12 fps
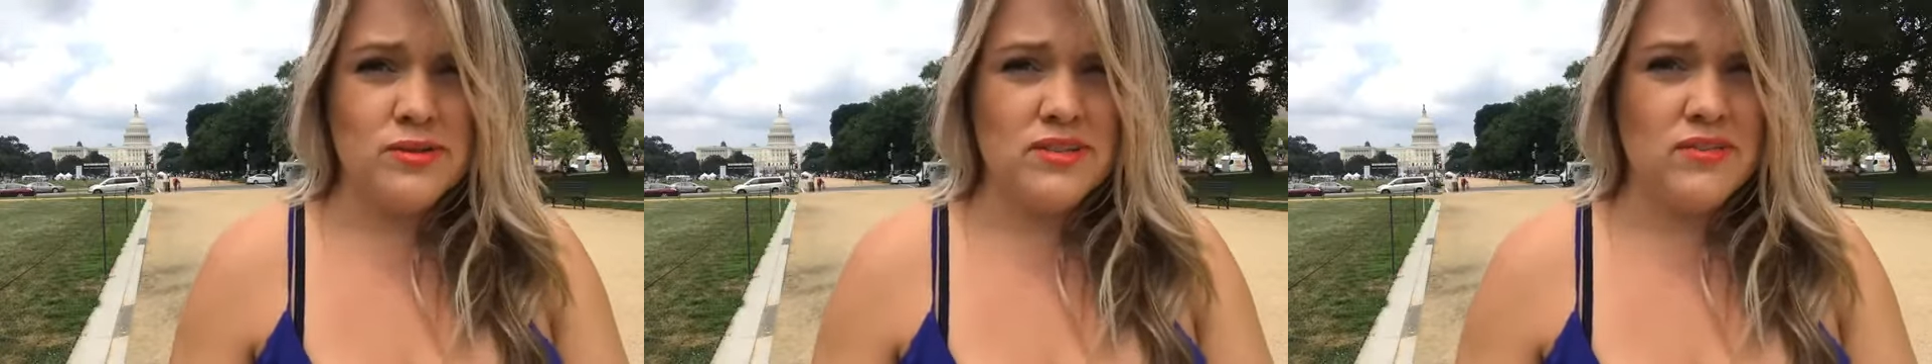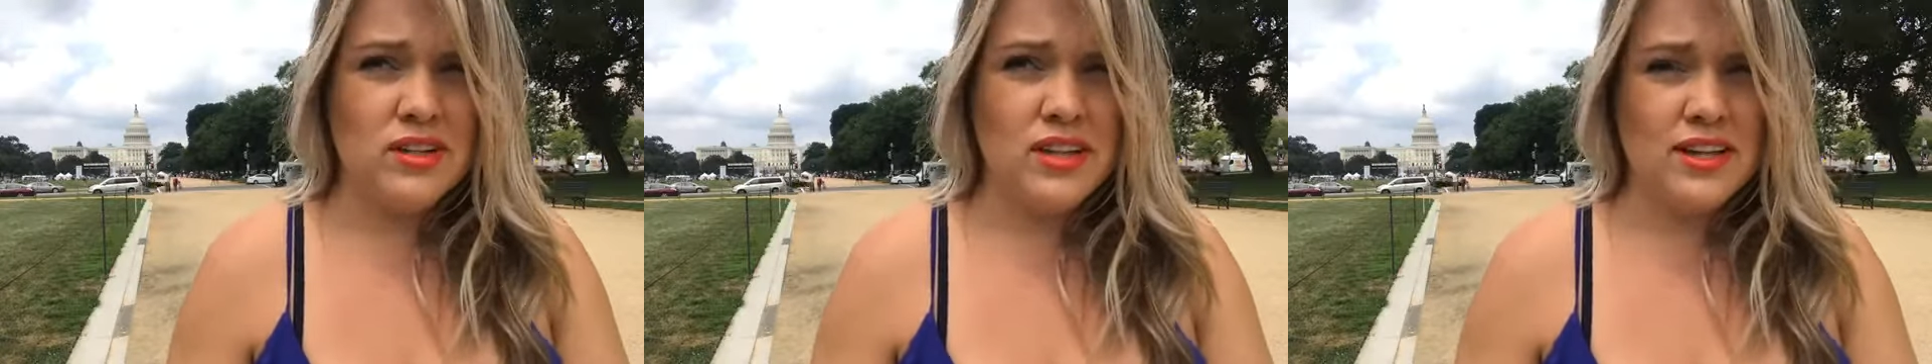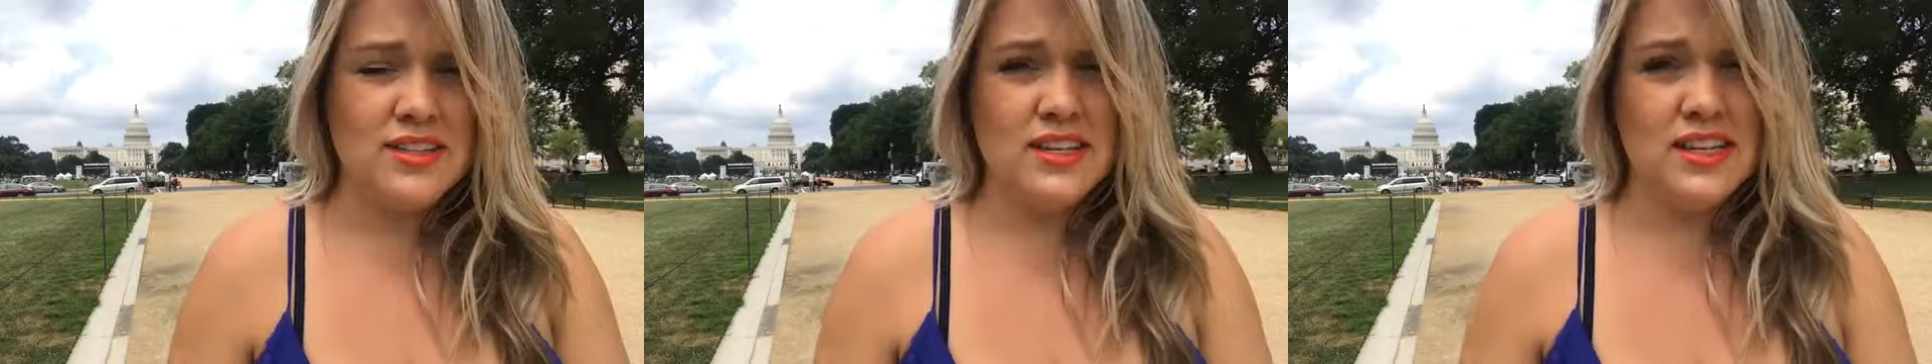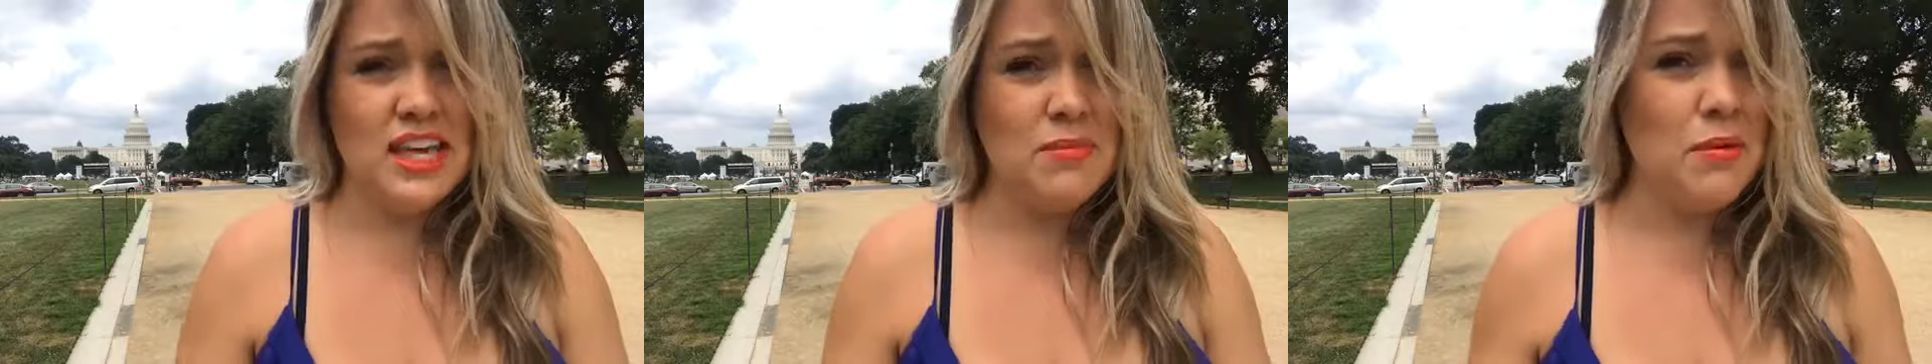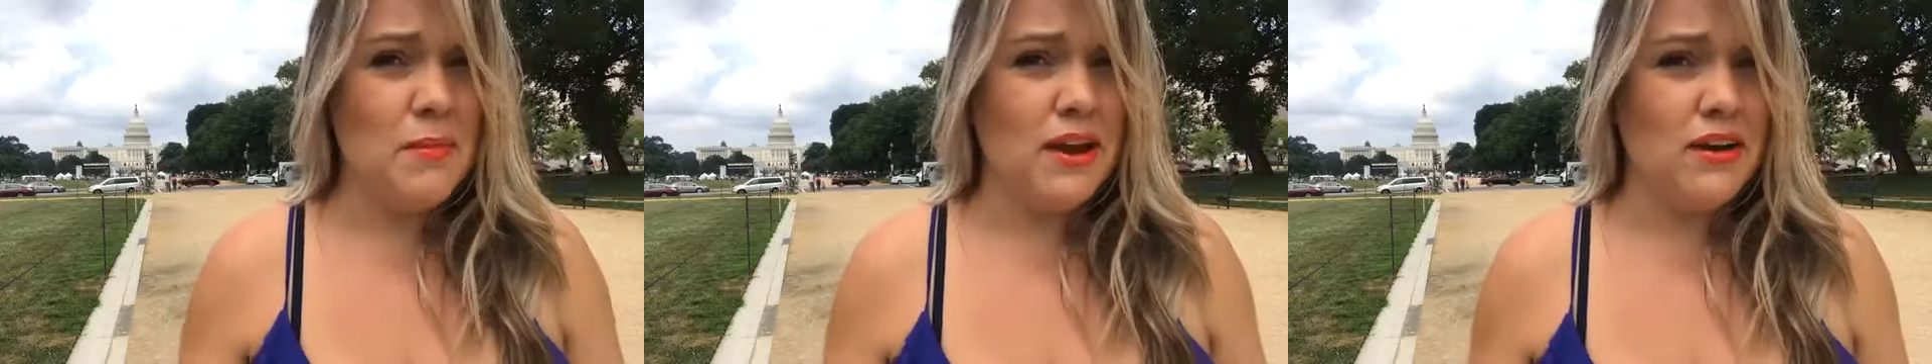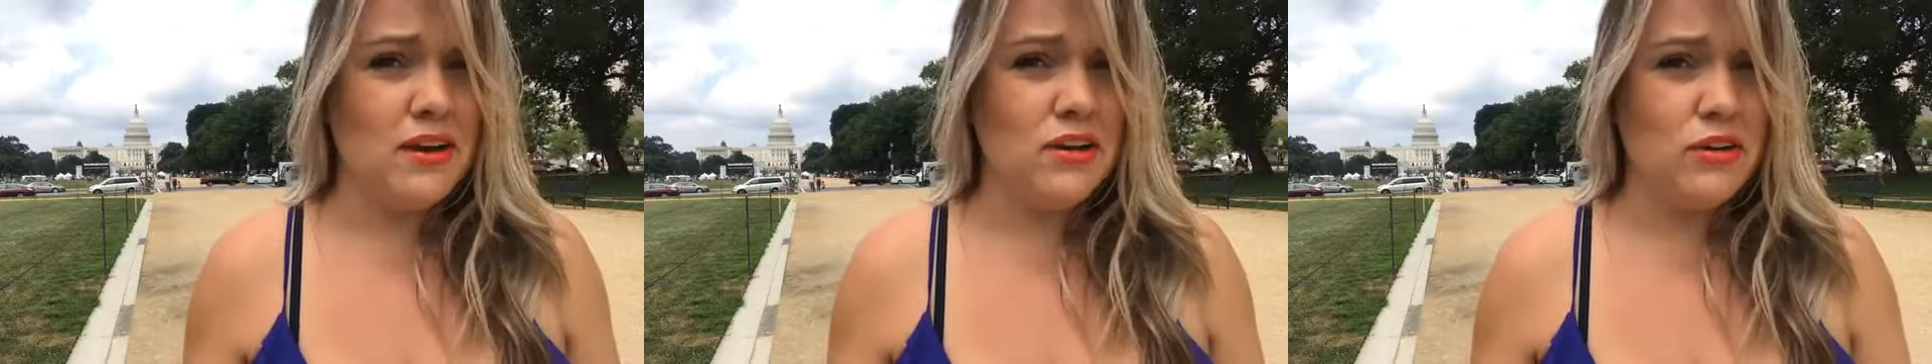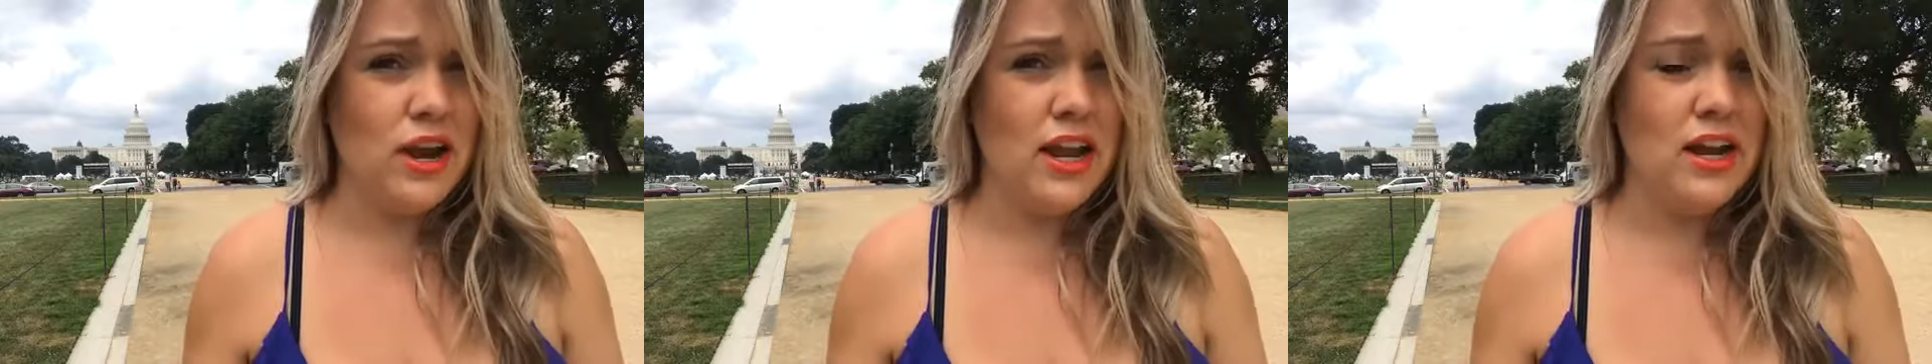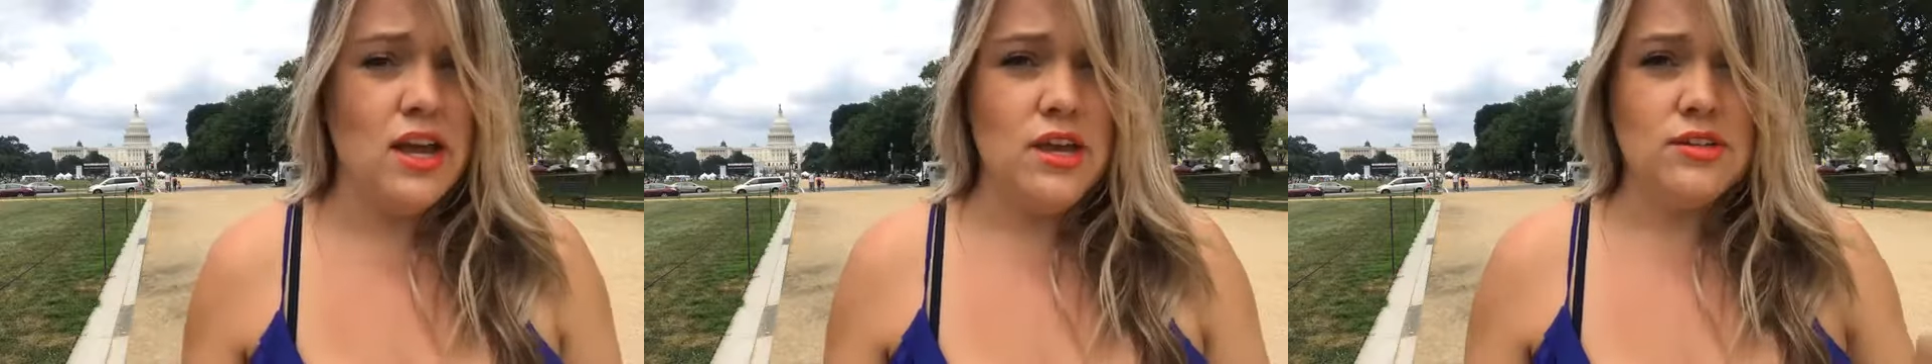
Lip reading: was even elected, "Keep America Great."